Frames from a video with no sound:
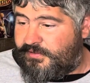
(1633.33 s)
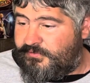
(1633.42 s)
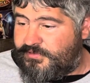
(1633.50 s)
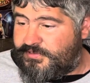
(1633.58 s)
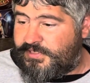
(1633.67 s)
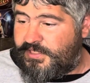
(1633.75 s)

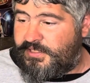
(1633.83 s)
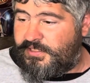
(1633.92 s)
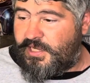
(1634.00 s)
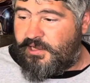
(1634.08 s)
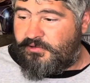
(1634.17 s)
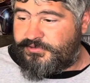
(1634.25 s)
It was
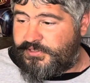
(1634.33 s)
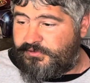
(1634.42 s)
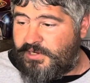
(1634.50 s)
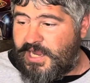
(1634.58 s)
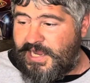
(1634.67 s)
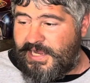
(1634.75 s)

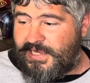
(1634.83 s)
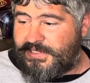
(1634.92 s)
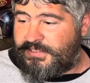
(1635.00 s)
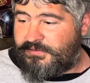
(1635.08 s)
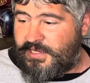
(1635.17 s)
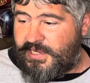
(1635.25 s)
also
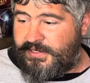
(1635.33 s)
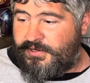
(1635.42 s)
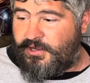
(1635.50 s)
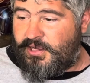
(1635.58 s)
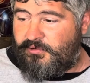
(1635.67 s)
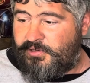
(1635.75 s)
hot and
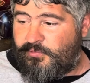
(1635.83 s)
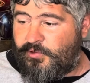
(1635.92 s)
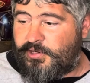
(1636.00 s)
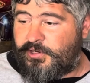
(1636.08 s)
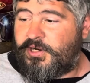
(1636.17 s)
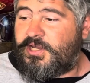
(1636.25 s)
not only
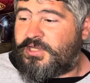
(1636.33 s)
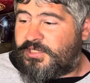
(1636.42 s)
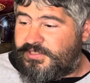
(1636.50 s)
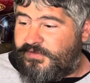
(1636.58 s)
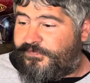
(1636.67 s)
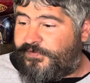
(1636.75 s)
water.
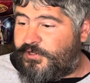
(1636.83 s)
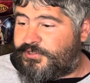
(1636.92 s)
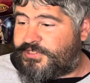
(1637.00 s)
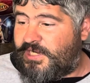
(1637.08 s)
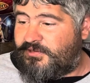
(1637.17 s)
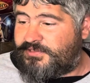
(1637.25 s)
Because at
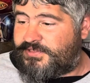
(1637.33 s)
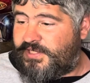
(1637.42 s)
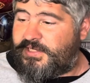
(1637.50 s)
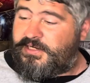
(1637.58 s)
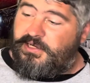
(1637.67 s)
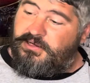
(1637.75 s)
first I was
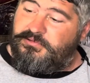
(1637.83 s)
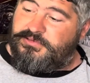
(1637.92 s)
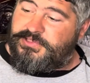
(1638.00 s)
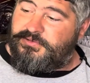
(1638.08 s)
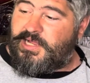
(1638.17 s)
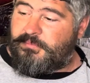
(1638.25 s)
thinking, oh,
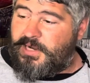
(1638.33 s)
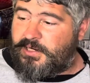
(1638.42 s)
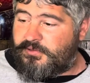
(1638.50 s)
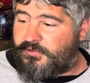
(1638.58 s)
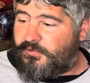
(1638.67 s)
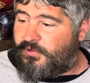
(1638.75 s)
so like
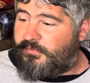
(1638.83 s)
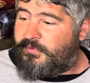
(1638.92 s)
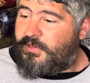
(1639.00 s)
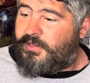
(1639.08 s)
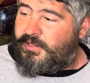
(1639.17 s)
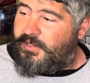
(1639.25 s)
microcorp.
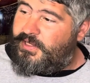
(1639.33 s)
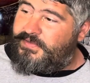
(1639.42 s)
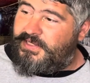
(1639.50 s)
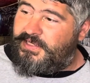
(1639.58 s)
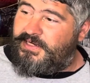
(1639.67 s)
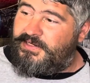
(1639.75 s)

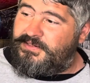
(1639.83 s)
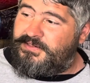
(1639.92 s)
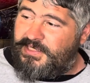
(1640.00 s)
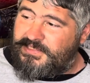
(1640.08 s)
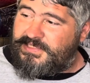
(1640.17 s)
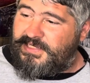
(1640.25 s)
And then
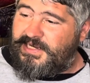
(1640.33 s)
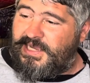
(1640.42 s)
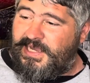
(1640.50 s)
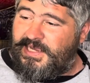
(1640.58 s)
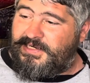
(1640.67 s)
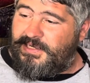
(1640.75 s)
they said
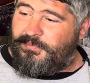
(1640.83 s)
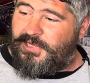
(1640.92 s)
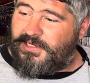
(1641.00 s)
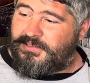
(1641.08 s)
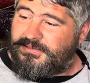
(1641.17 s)
hot, and I'm like,